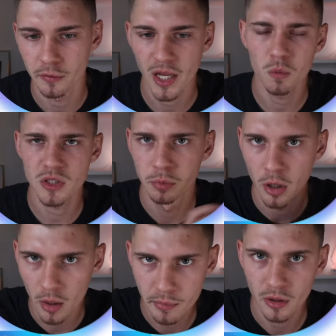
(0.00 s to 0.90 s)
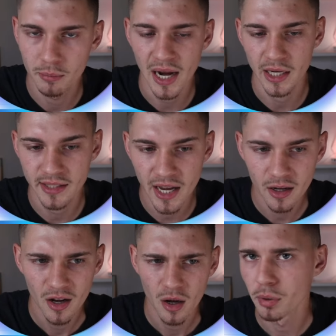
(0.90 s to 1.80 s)
It was popular back
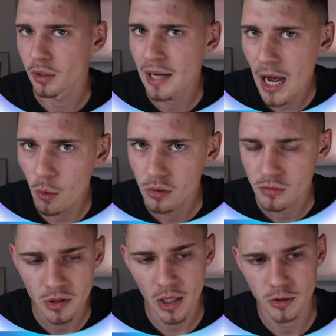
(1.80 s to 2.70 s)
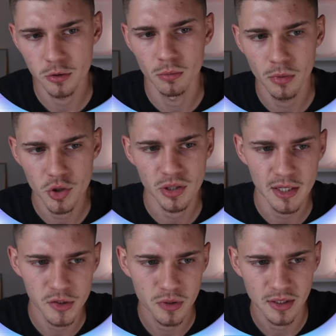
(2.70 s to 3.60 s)
then, but now not so much. And
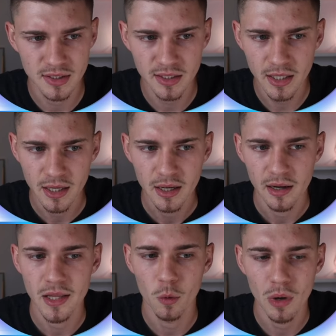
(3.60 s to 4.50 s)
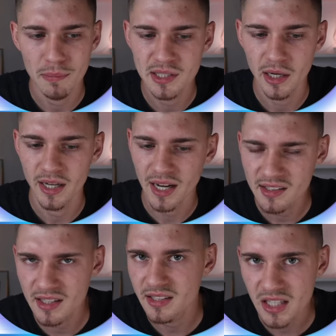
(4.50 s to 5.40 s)
as you can see, their website
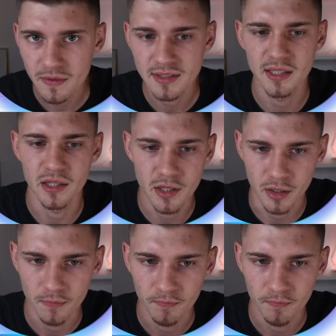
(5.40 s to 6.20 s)
isn't even secure.